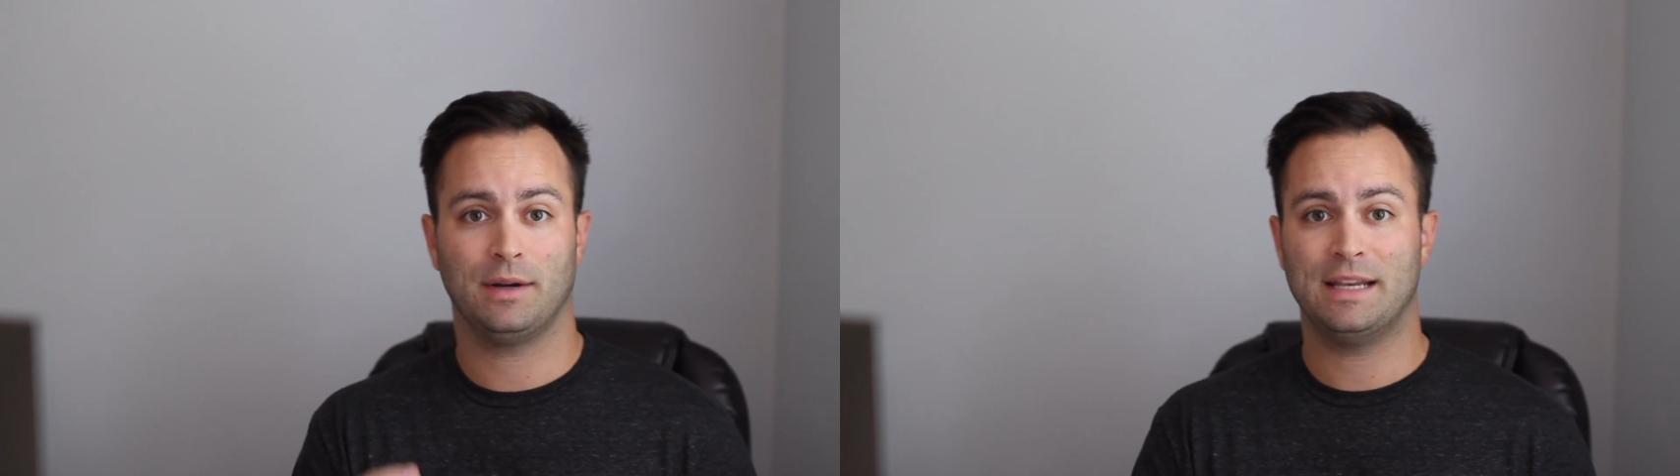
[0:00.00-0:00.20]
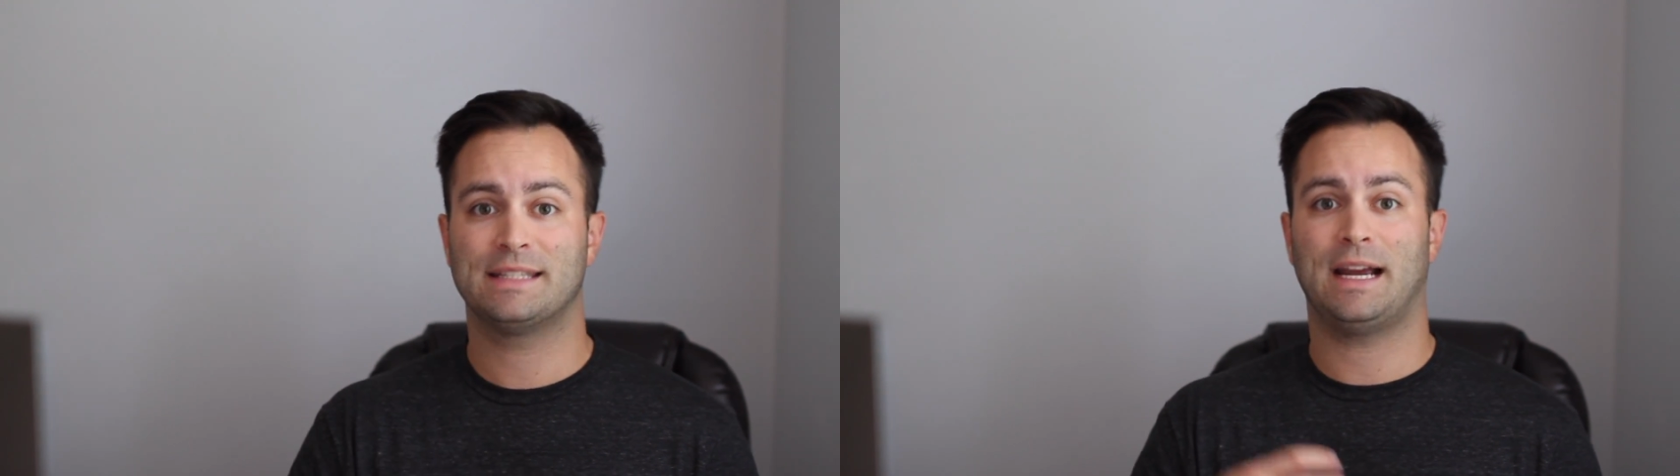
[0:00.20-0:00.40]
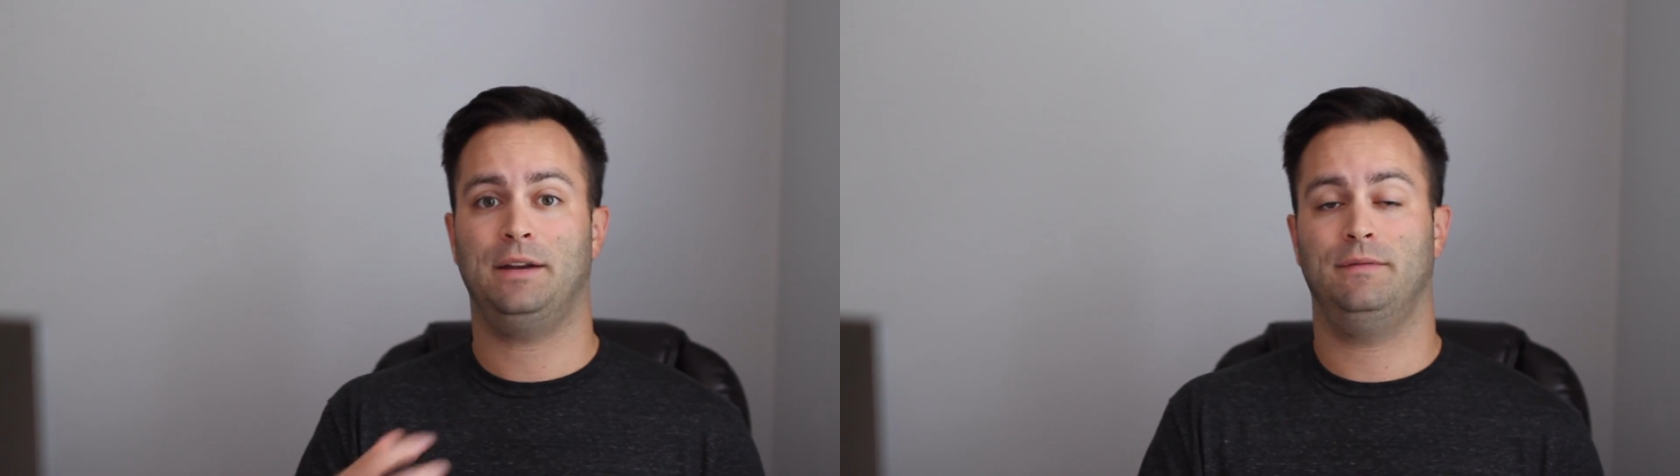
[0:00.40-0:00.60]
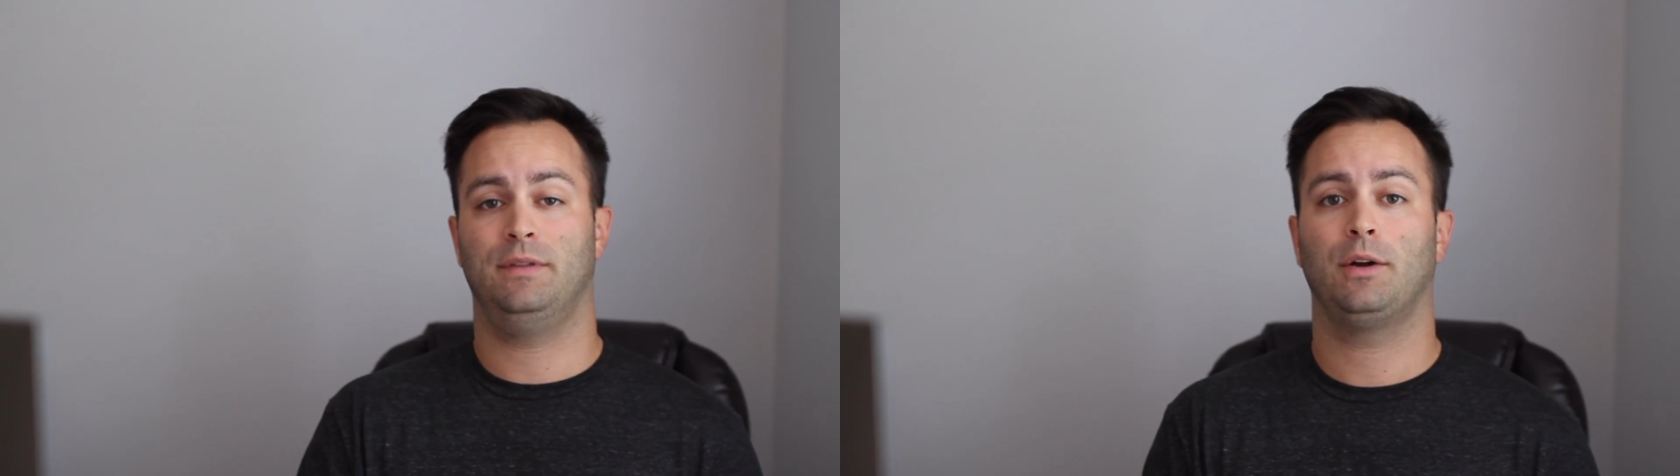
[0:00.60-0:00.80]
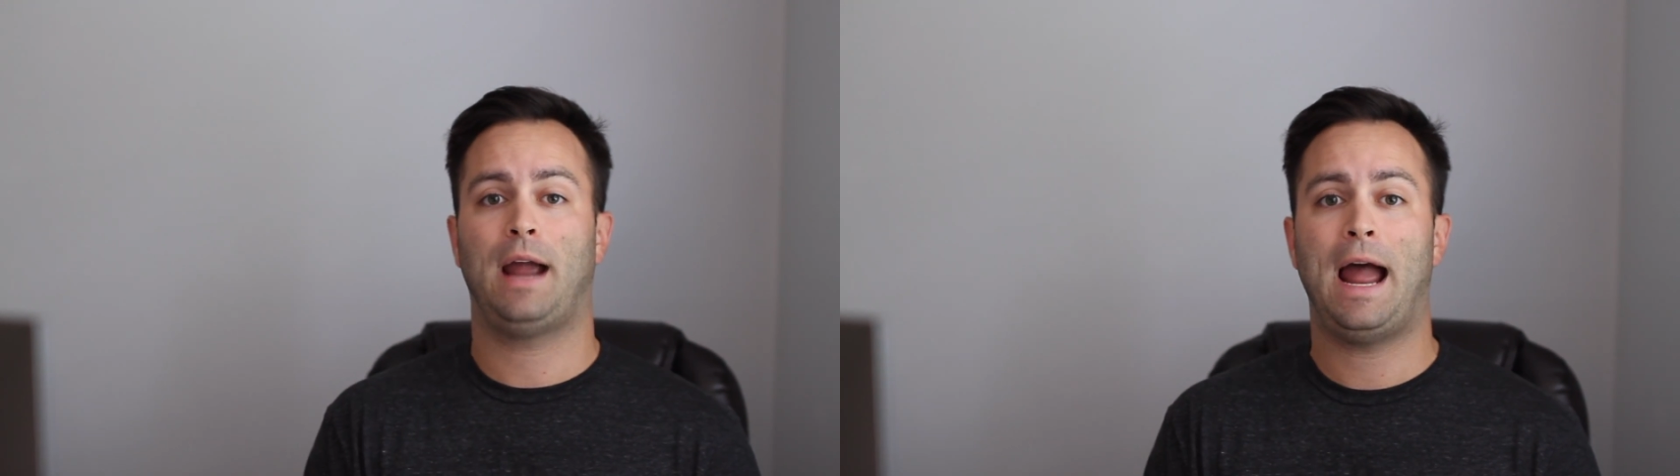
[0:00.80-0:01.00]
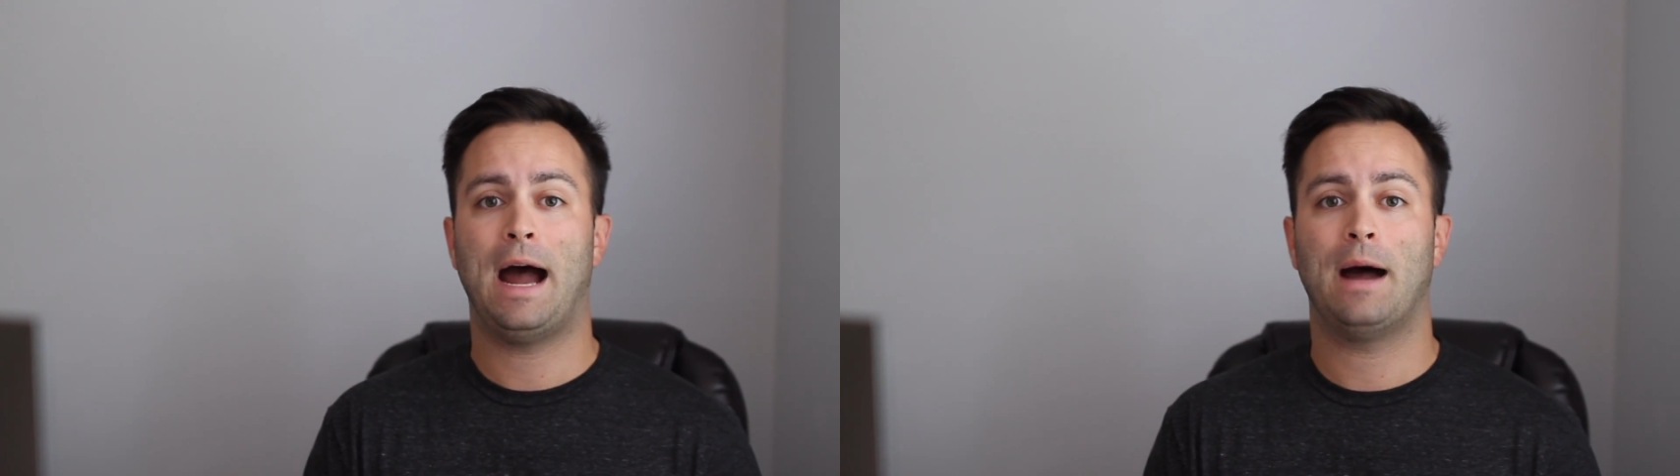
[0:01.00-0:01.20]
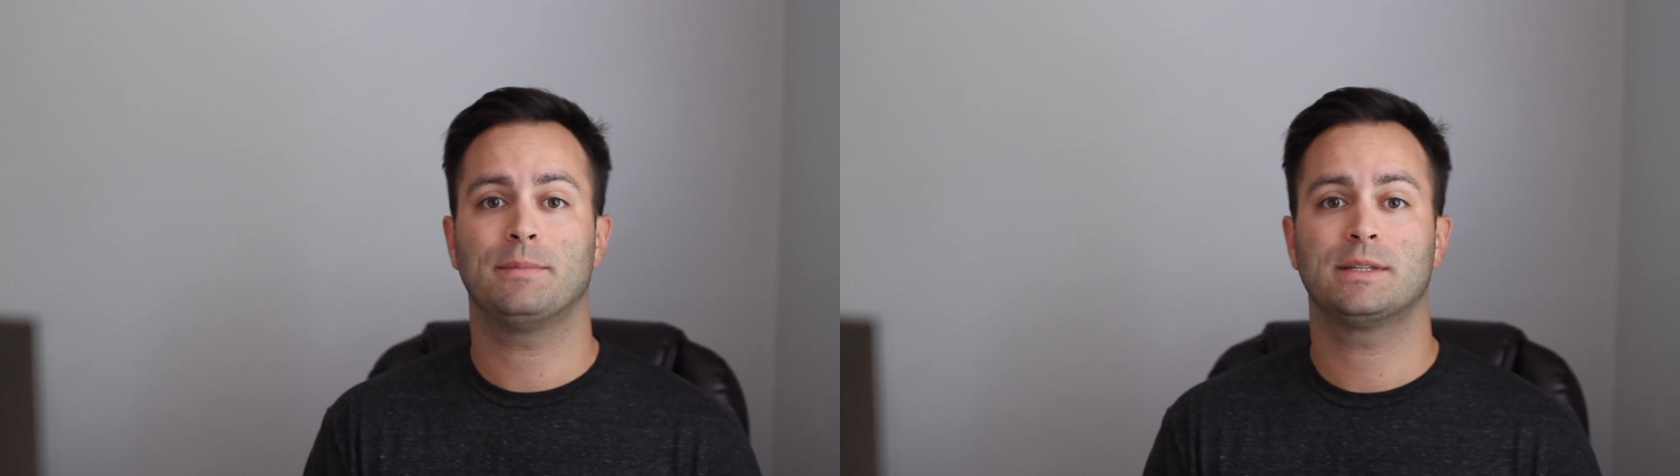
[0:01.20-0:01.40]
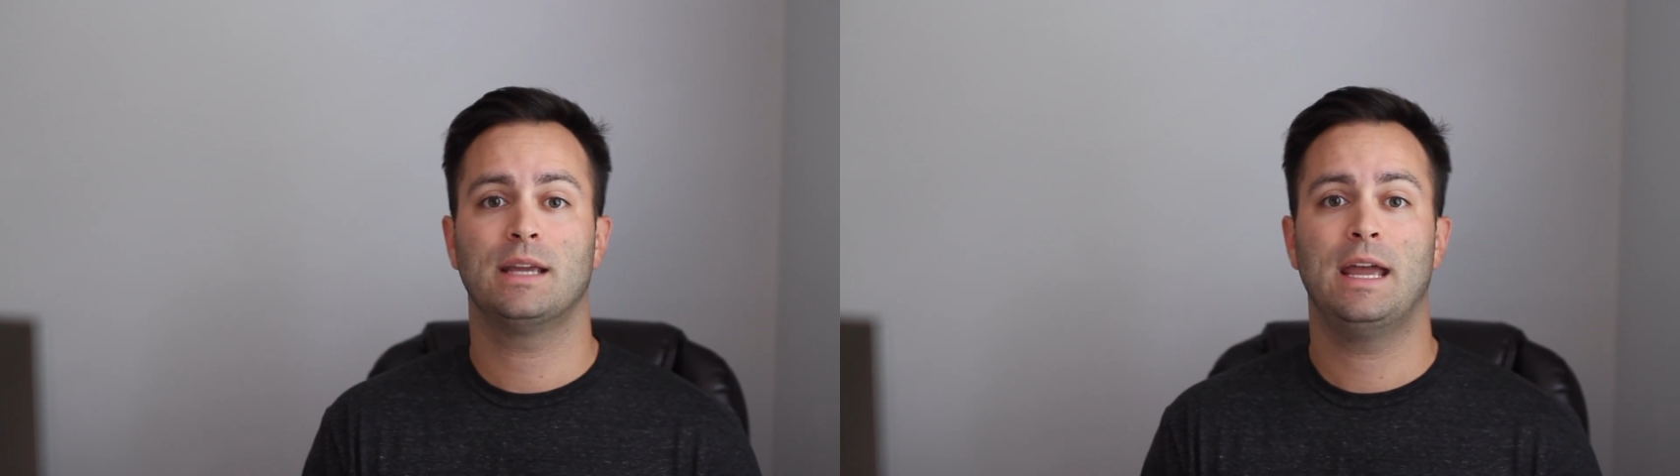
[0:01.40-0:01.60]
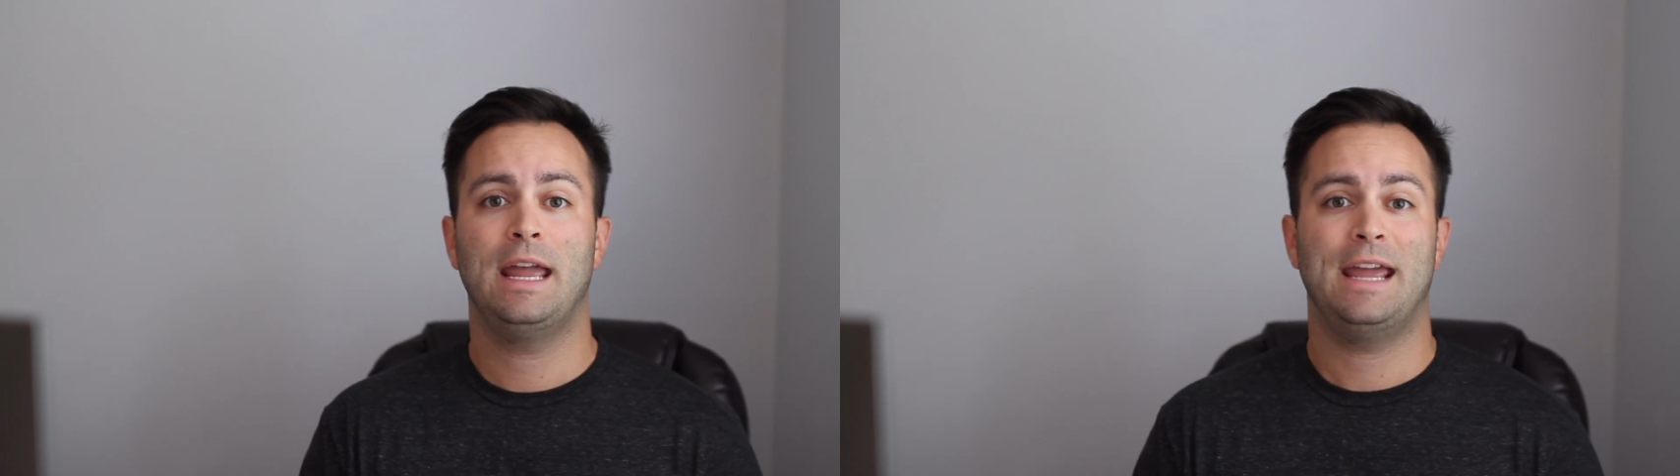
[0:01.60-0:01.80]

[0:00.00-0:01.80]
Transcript: inside of their apps.